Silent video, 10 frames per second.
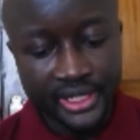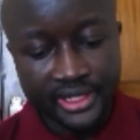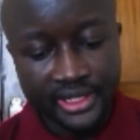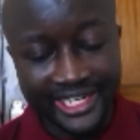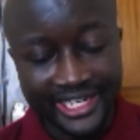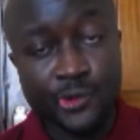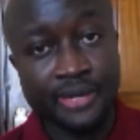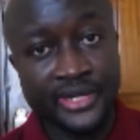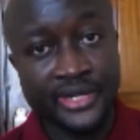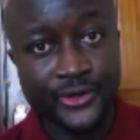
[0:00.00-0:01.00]
a
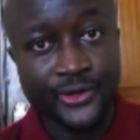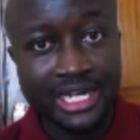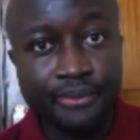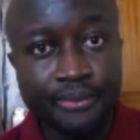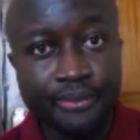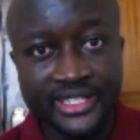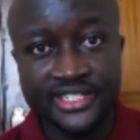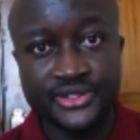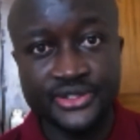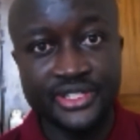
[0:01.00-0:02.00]
requirement for a company
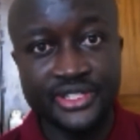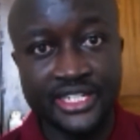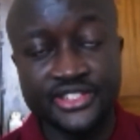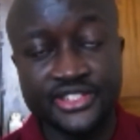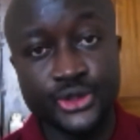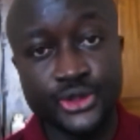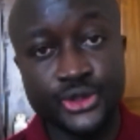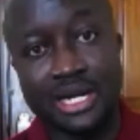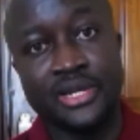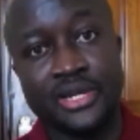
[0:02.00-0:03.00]
that is not
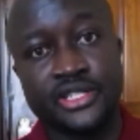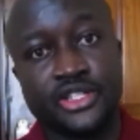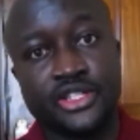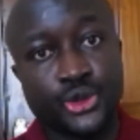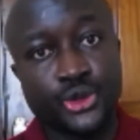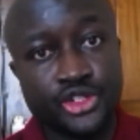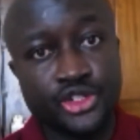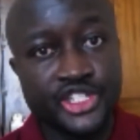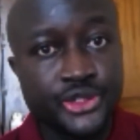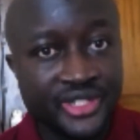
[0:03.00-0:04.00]
public to
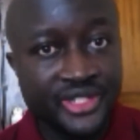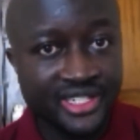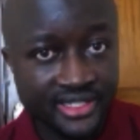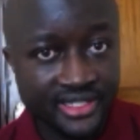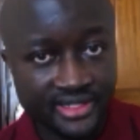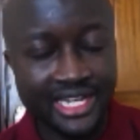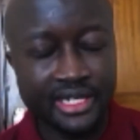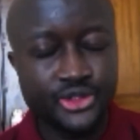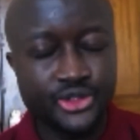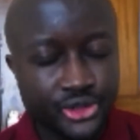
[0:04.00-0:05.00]
continue
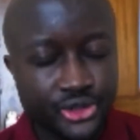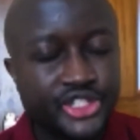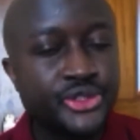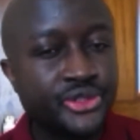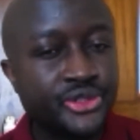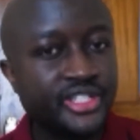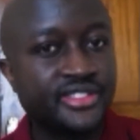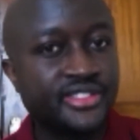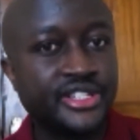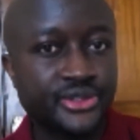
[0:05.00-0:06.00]
to continue its
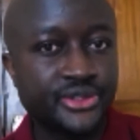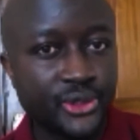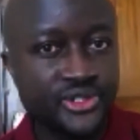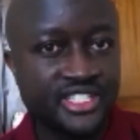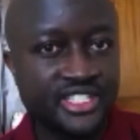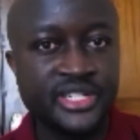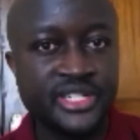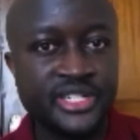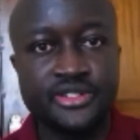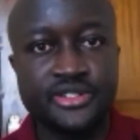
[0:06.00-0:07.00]
disclosures, be
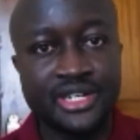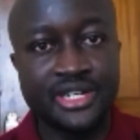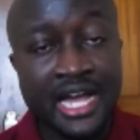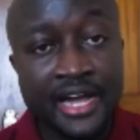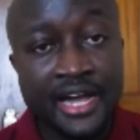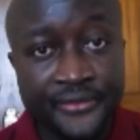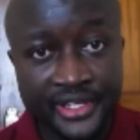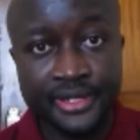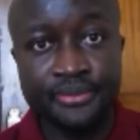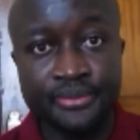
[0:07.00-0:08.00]
it on a
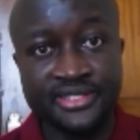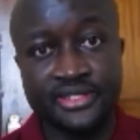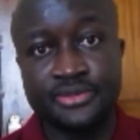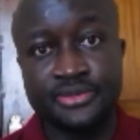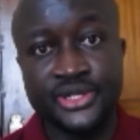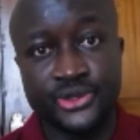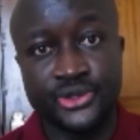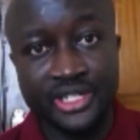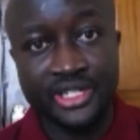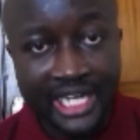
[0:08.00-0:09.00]
half-year basis, be it on an
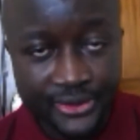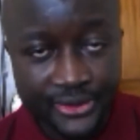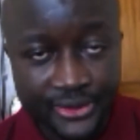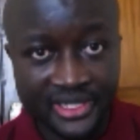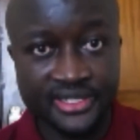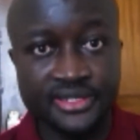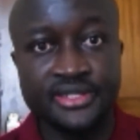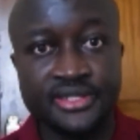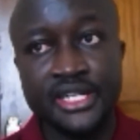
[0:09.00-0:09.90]
annual basis.